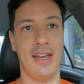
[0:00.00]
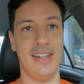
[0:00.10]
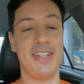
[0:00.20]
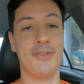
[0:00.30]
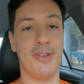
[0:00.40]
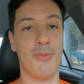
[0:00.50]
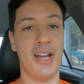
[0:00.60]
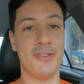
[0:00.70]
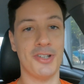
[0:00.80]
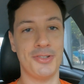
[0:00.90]
That's why
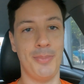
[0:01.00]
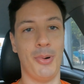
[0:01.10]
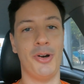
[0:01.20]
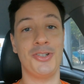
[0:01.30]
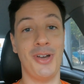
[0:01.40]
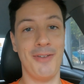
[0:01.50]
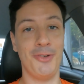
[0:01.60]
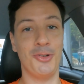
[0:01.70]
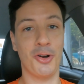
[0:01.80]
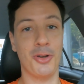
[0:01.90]
it's also important to have
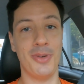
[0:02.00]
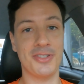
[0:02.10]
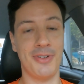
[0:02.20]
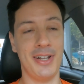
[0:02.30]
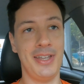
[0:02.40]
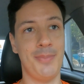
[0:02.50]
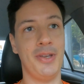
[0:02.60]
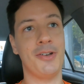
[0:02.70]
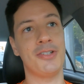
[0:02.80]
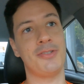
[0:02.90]
your documents ready,
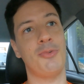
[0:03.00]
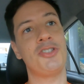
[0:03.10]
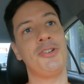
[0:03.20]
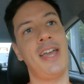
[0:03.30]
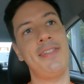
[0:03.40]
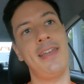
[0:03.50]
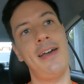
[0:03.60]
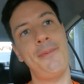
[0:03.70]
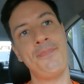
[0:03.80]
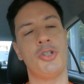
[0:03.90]
because once you get
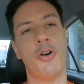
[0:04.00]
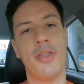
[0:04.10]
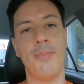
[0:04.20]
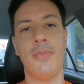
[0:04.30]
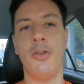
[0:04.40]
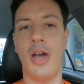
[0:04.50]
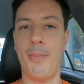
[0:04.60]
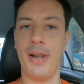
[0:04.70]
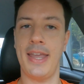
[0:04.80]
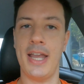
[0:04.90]
there, show them your
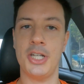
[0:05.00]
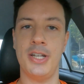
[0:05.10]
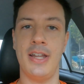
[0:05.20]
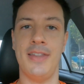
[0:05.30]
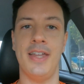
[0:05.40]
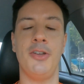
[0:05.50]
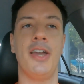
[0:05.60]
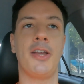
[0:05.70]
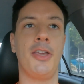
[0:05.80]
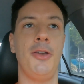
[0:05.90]
application and then you get
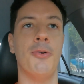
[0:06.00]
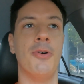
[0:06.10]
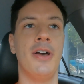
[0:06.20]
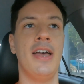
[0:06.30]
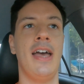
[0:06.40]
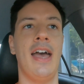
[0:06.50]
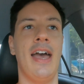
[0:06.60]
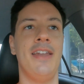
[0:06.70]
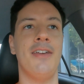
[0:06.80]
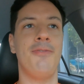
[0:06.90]
a queue.
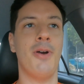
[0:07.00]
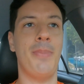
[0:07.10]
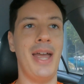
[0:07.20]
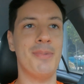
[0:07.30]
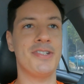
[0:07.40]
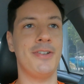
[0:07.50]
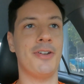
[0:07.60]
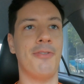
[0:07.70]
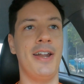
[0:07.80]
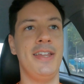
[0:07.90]
And if your papers are not
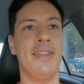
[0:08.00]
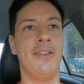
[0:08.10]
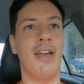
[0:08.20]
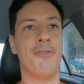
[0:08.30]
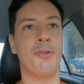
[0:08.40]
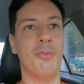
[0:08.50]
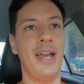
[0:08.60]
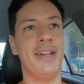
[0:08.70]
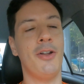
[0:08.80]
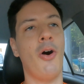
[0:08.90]
ready, then you have to
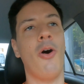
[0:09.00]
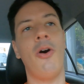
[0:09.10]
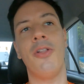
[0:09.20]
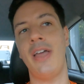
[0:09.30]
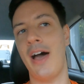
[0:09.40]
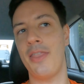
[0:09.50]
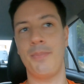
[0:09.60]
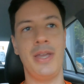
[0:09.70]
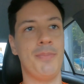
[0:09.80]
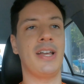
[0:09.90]
wait and all the other
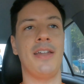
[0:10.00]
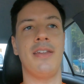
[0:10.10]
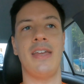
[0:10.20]
people get